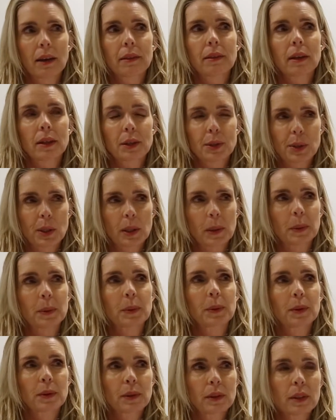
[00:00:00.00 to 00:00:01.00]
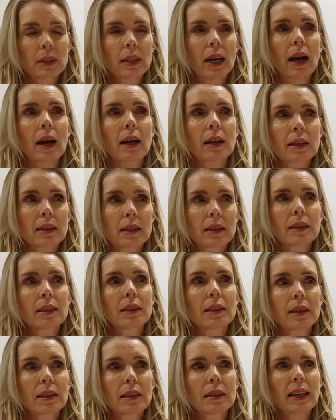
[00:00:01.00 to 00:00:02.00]
I think so. Yeah.
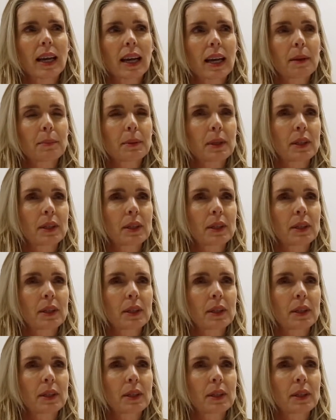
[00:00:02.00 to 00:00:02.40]
Yeah,